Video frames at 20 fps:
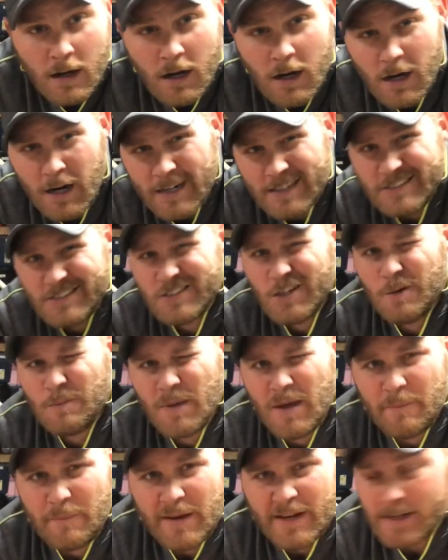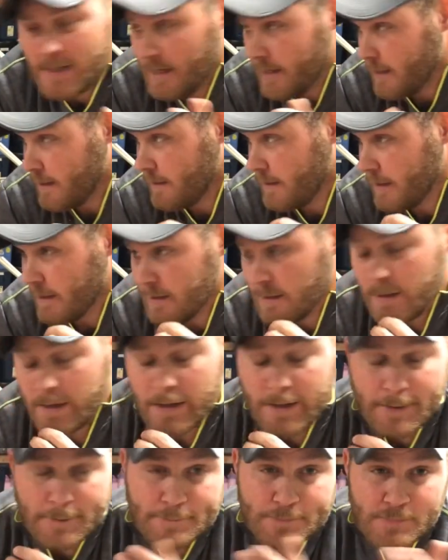Alright, so I'm not making anything
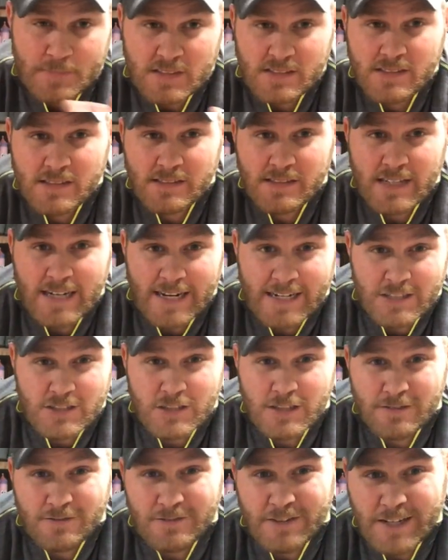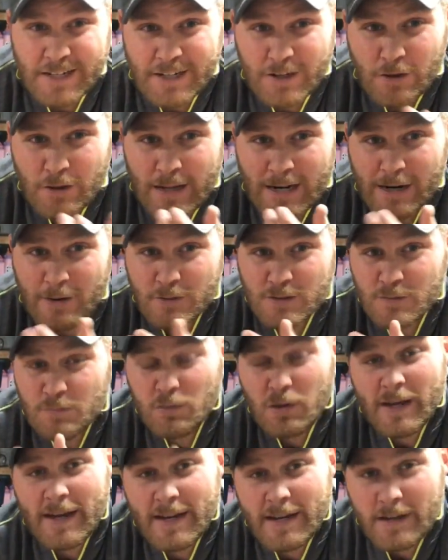today. This isn't actually a video that I was
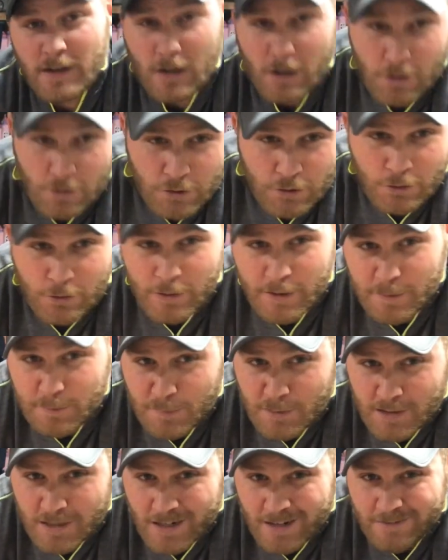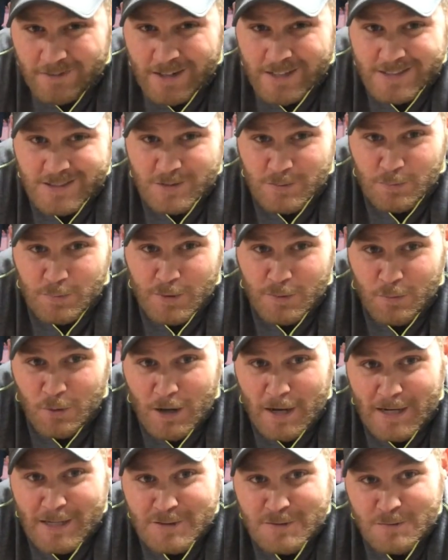planning on doing, but I've had some people
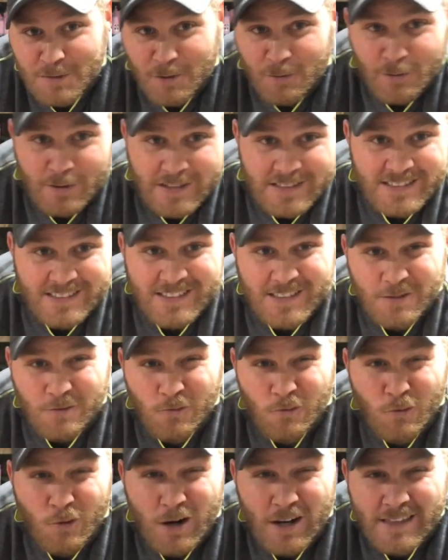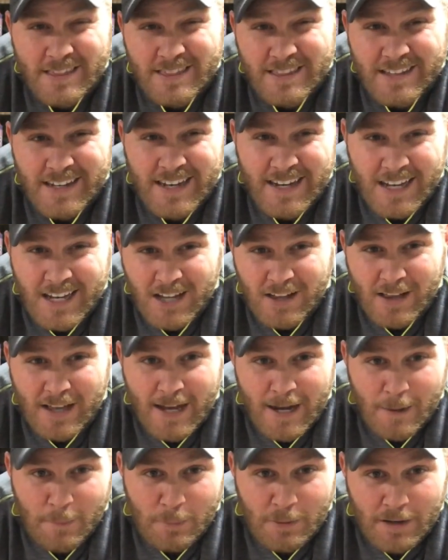ask me recently, what the hell
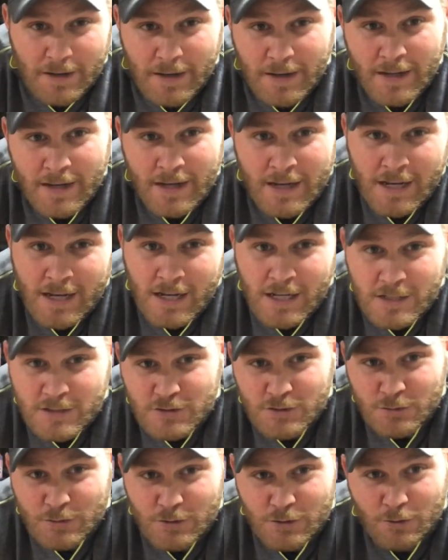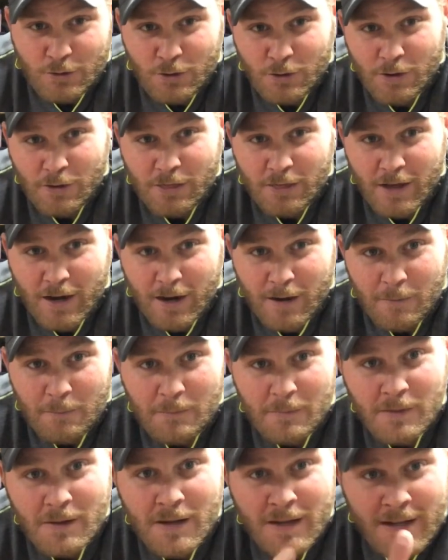happened to your thumb?
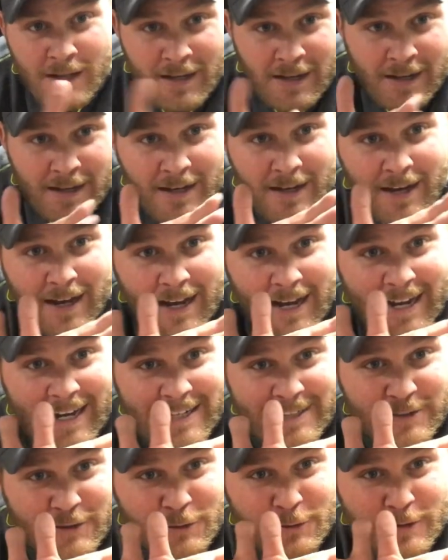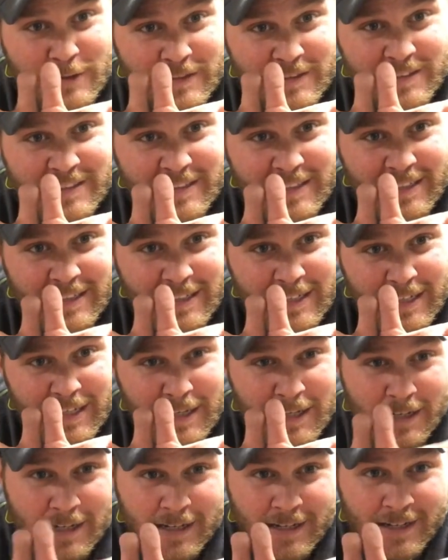As you can see,
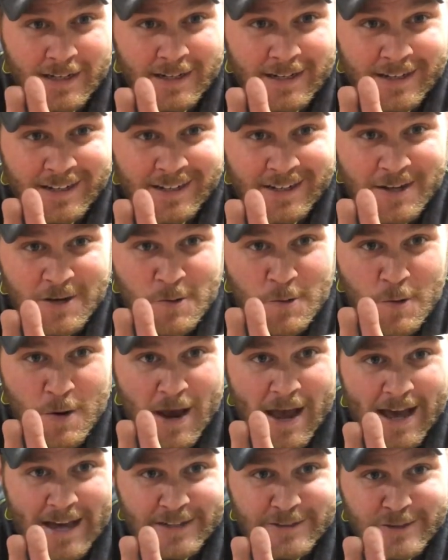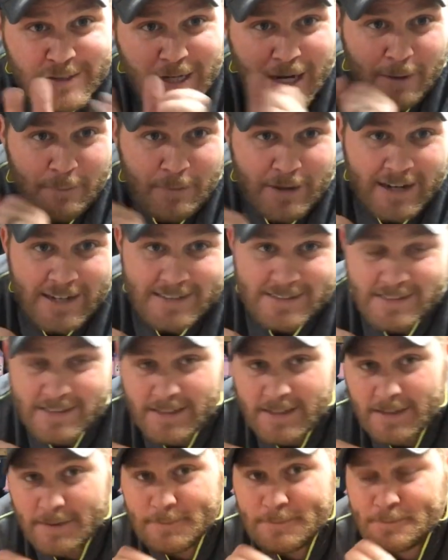we had a shop accident.